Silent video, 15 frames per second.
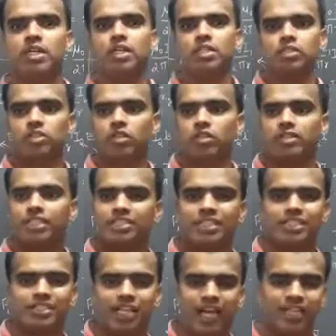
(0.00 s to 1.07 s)
So this
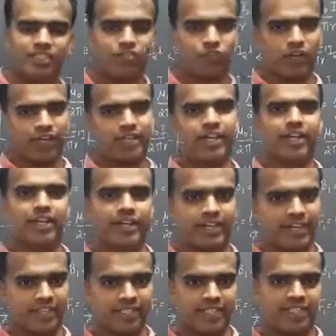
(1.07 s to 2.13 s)
is a straight line
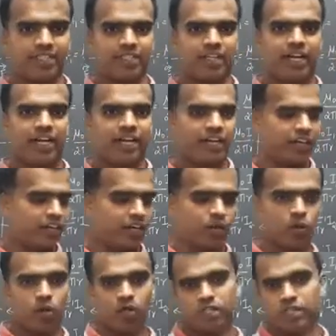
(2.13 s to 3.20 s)
conductor. I cannot
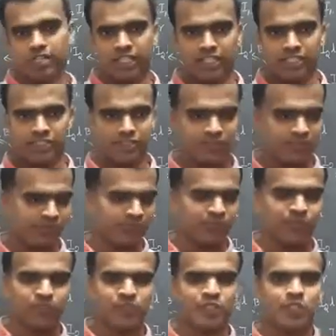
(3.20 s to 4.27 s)
hold
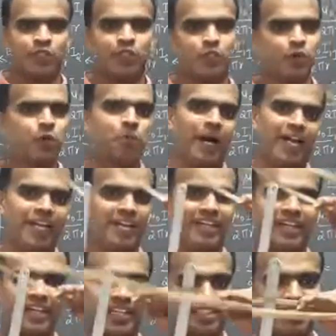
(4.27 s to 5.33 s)
two parallel
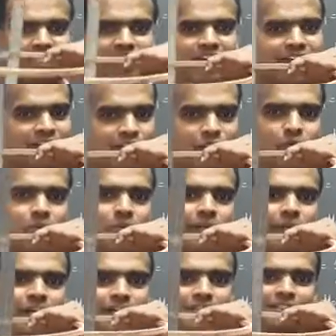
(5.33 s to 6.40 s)
conductors right now
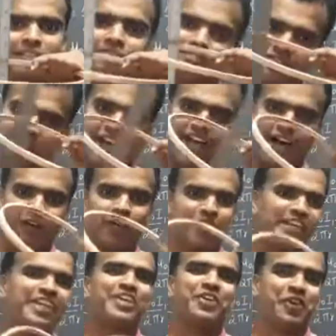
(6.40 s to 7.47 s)
because I have
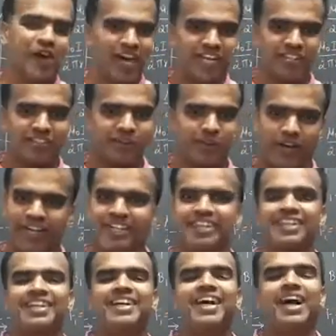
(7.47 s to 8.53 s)
only two hands, right?
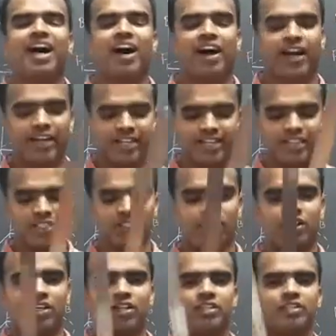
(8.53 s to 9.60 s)
Okay.
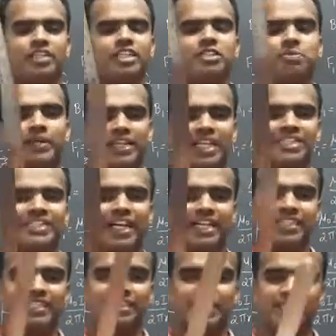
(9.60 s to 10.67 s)
So this metal scale
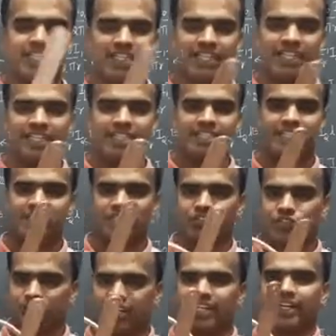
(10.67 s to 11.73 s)
is a
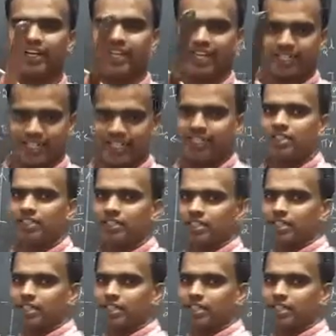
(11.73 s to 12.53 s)
straight conductor